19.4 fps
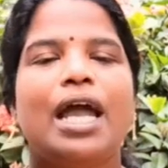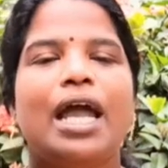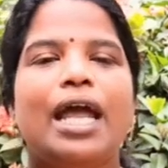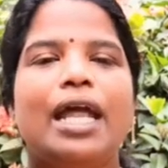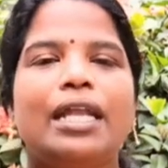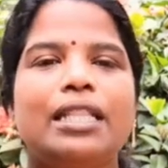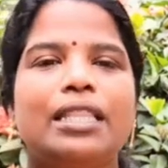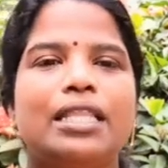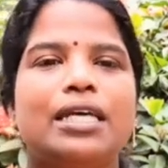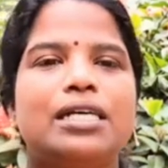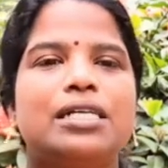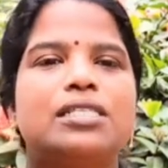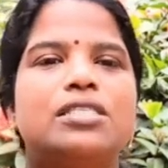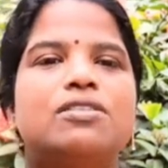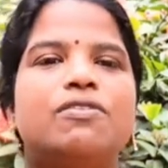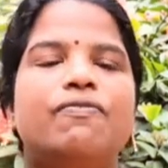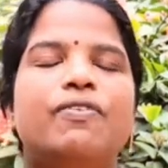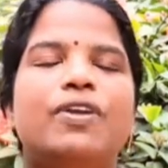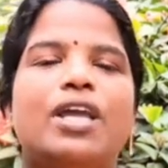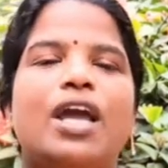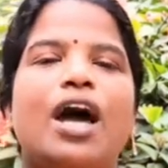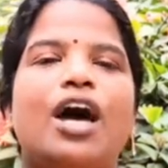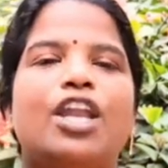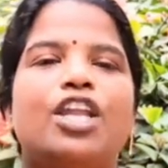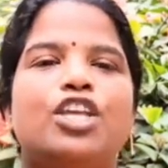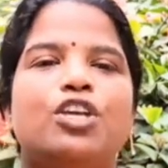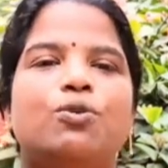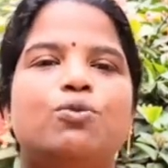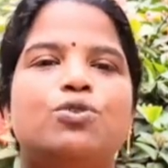In this, we
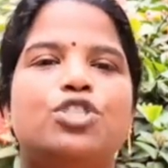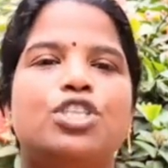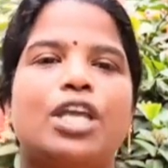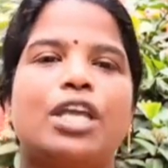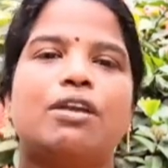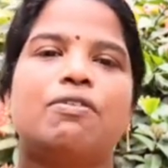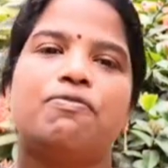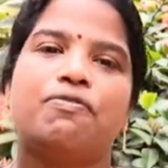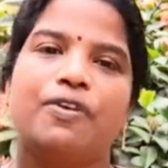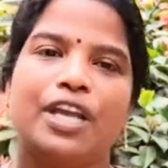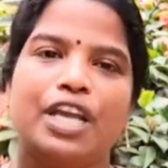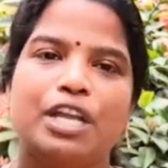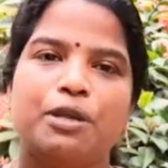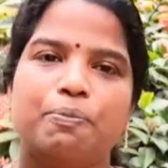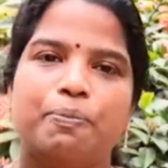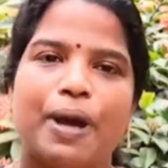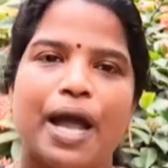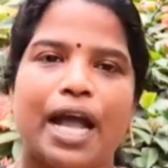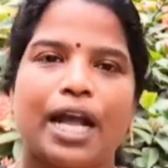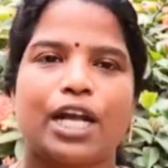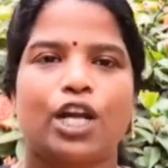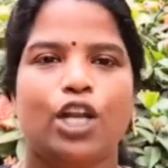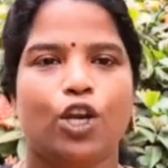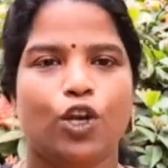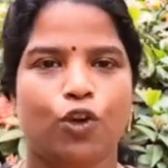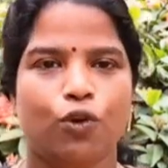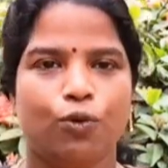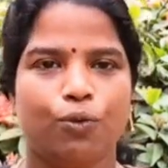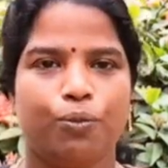are using feedback
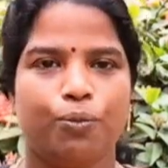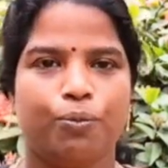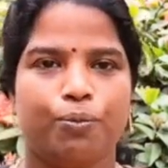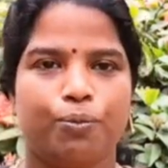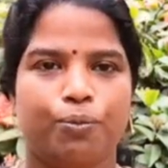loop